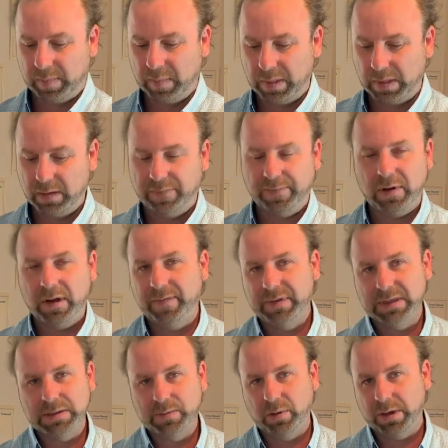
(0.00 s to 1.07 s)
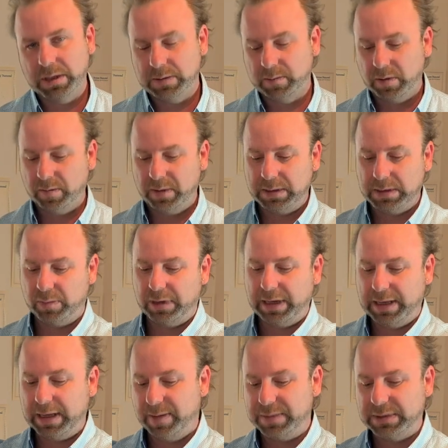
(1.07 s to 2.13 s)
You'll find with this work as well, when somebody
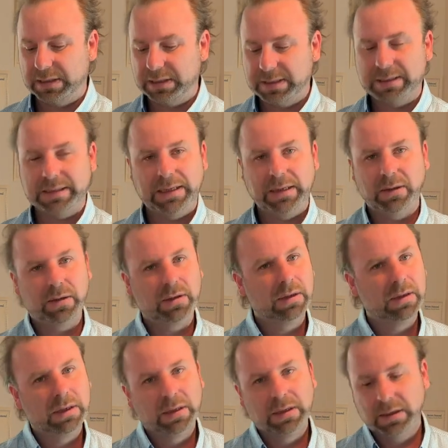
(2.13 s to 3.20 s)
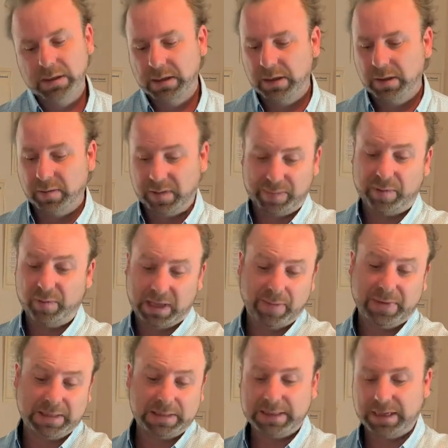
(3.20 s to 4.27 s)
comes in to see you, when people come
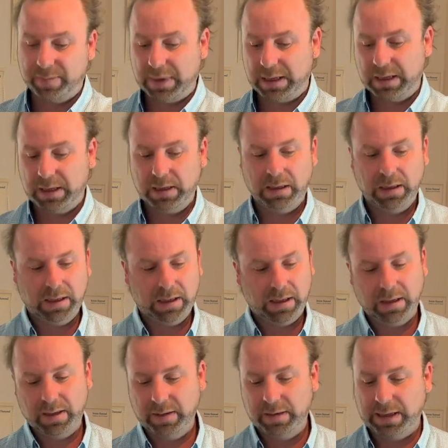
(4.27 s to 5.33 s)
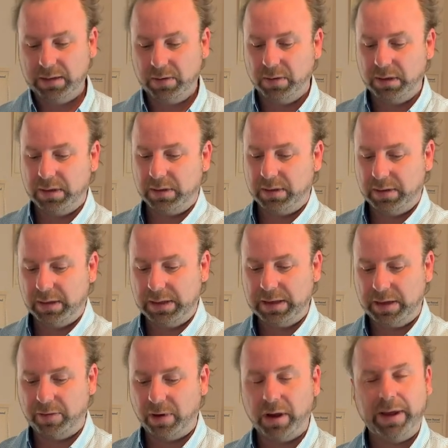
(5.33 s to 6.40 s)
in to see me, they look, in
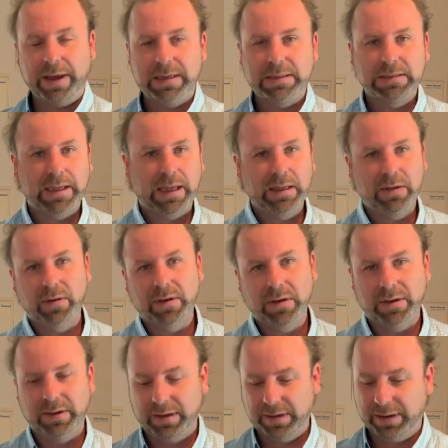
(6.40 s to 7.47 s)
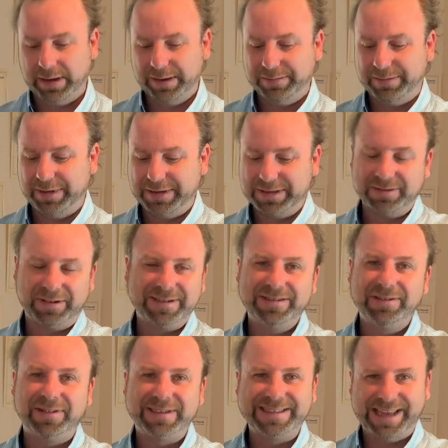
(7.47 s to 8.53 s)
their eyes, they look, it's
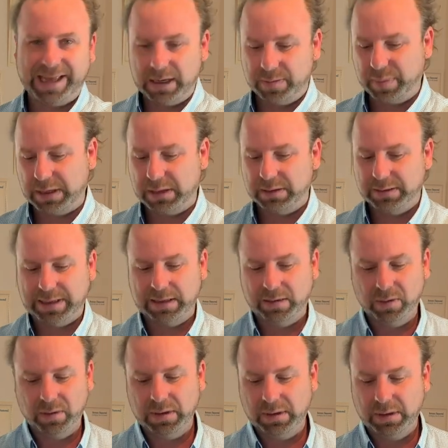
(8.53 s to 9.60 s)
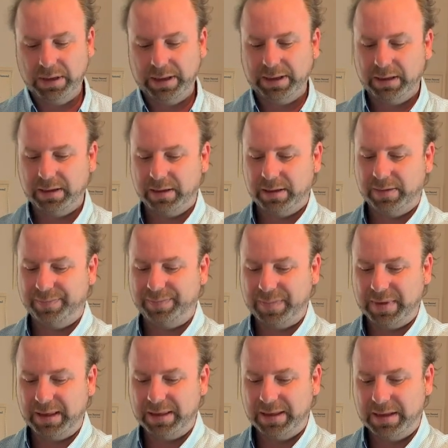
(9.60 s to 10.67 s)
not dead, but they look like
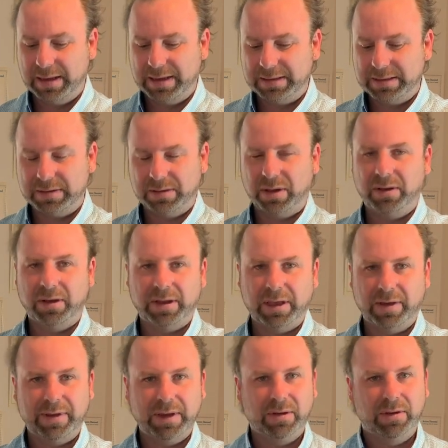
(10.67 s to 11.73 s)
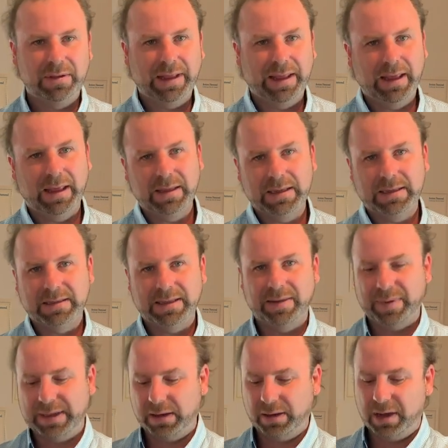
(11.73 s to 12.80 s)
there's not a lot going on there. They're a
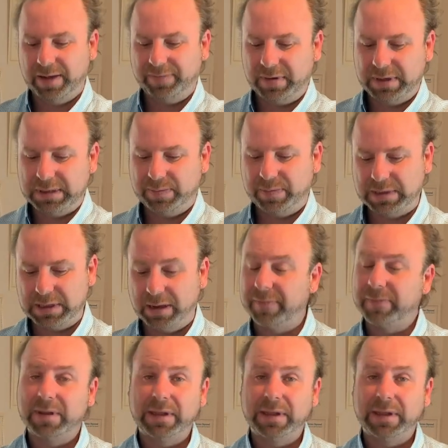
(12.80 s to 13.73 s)
bit lifeless. So after the